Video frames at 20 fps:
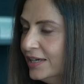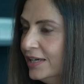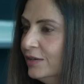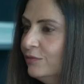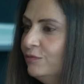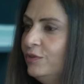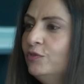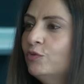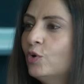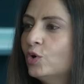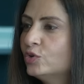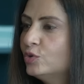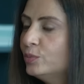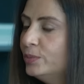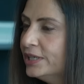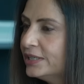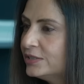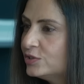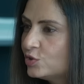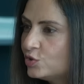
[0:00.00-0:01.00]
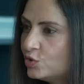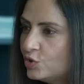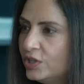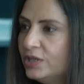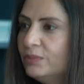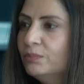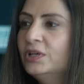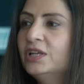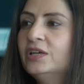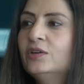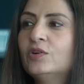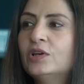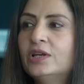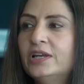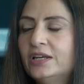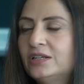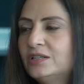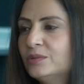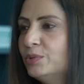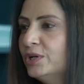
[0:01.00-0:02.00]
Mm. We want to be extremely
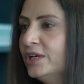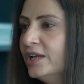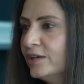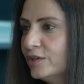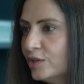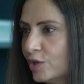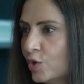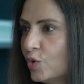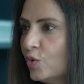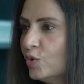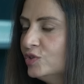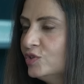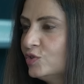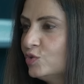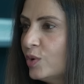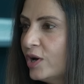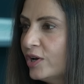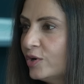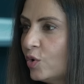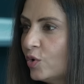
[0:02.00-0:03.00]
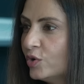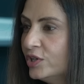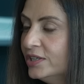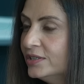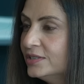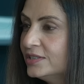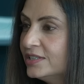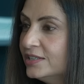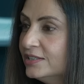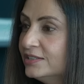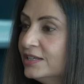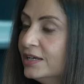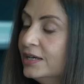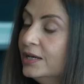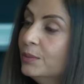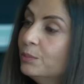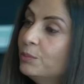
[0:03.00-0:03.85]
relatable and close to our audiences